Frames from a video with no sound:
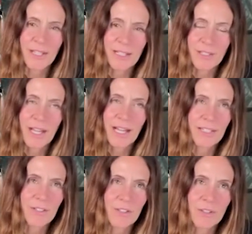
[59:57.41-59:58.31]
I
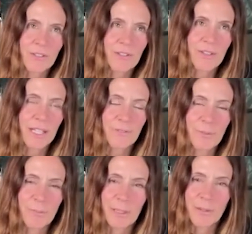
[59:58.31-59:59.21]
couldn't think of a
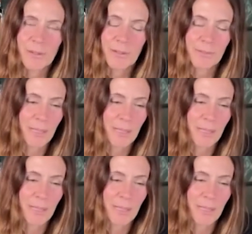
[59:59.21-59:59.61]
better